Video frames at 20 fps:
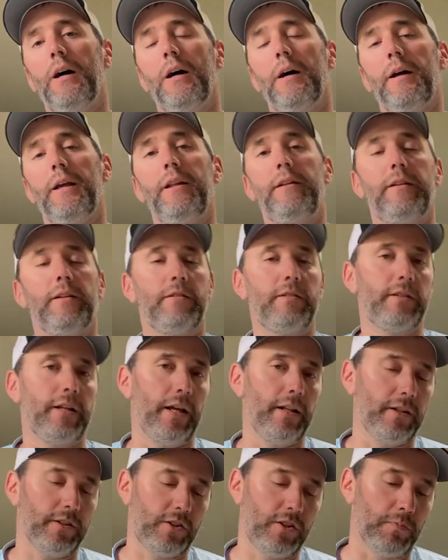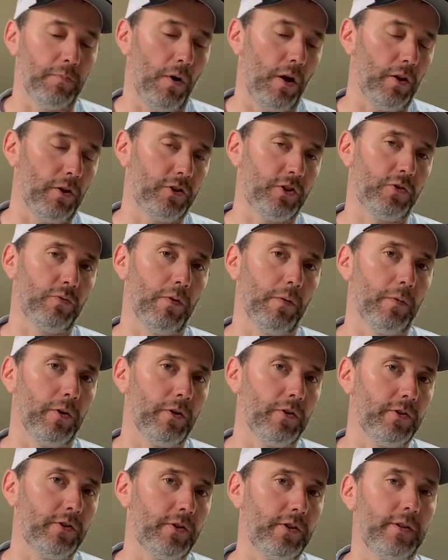He did say the smaller
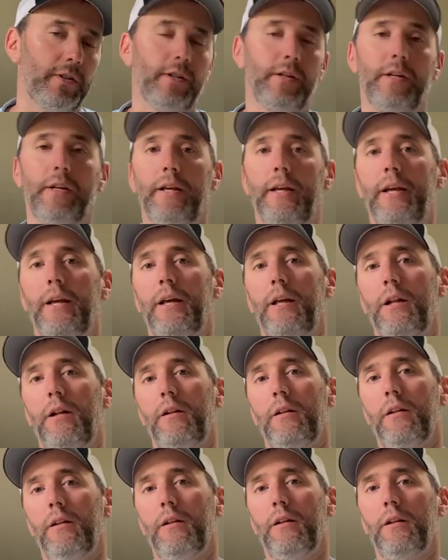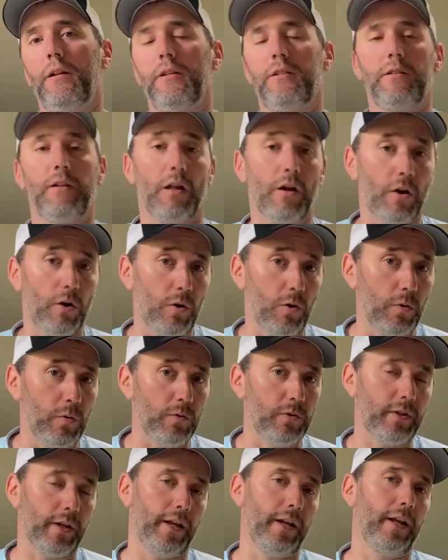swimmers and
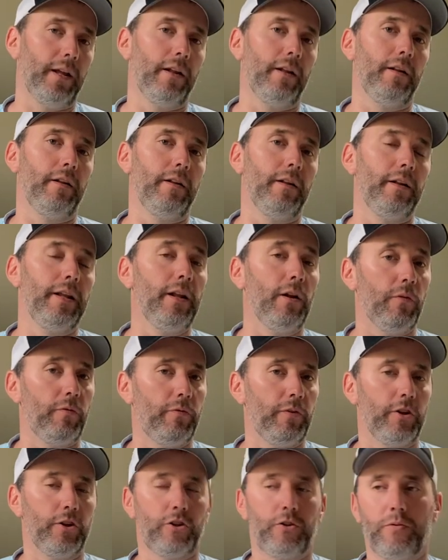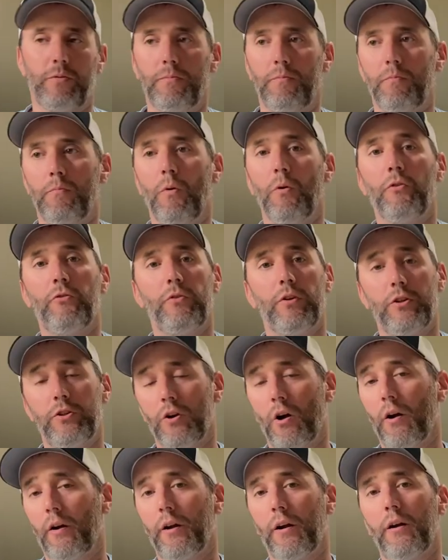sluggos and needlefish, mostly
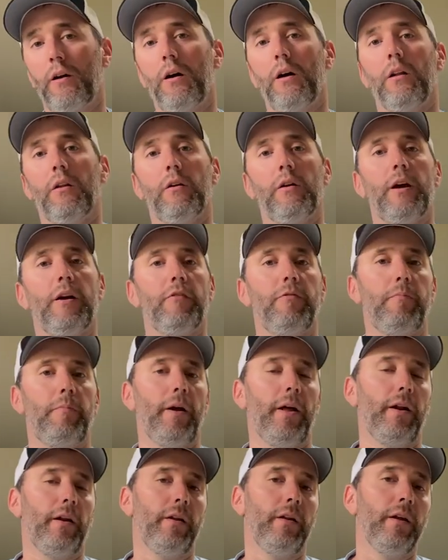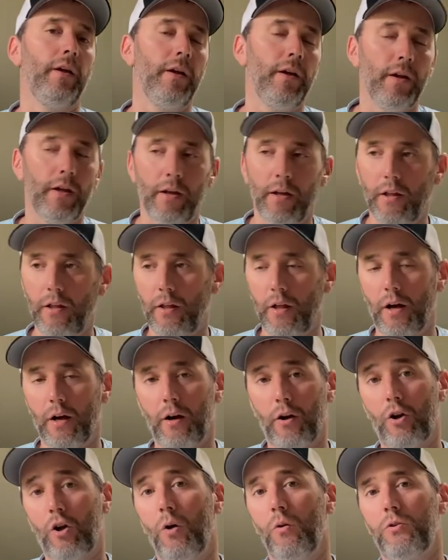dark in color, have been
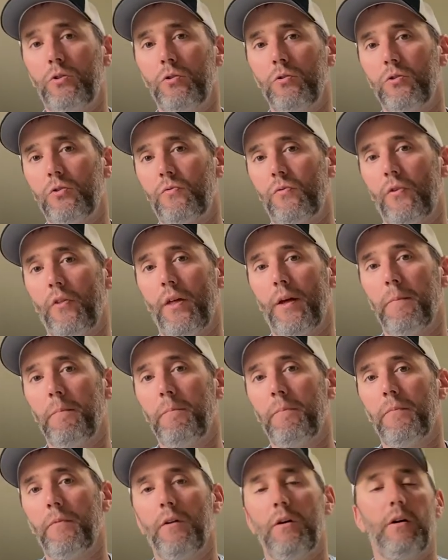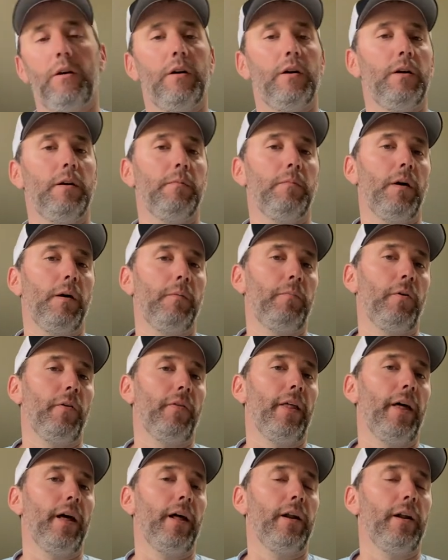go-tos for them up
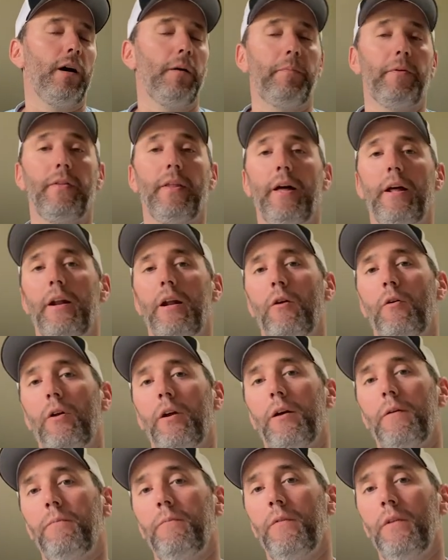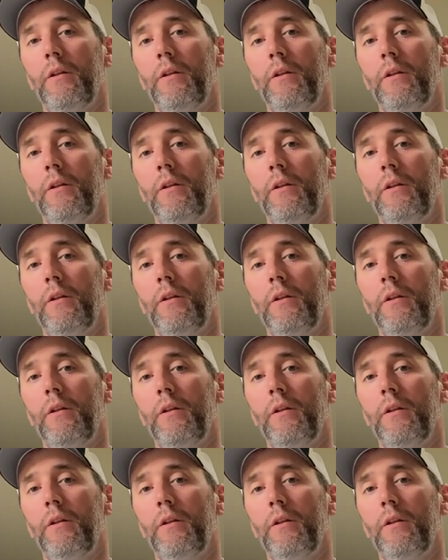in that area.